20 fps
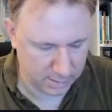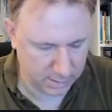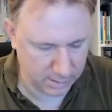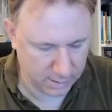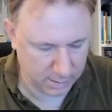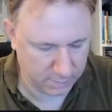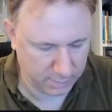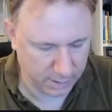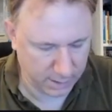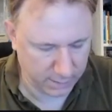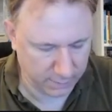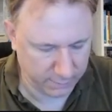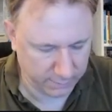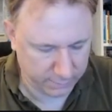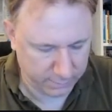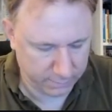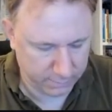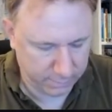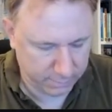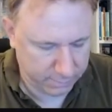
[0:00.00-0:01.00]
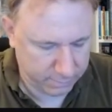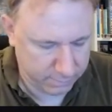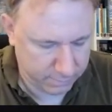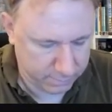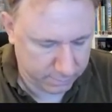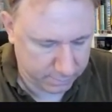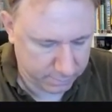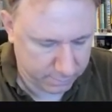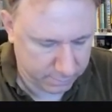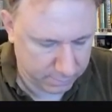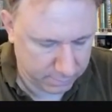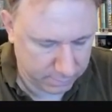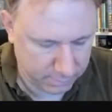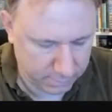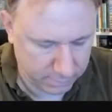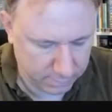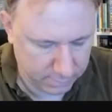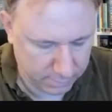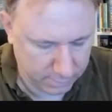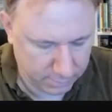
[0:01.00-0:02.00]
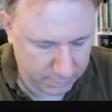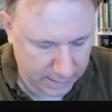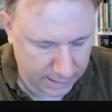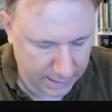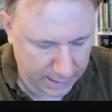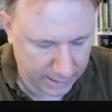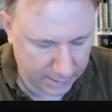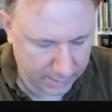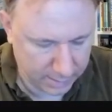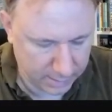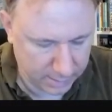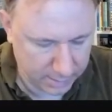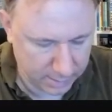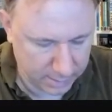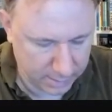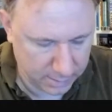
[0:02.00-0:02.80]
then we have black.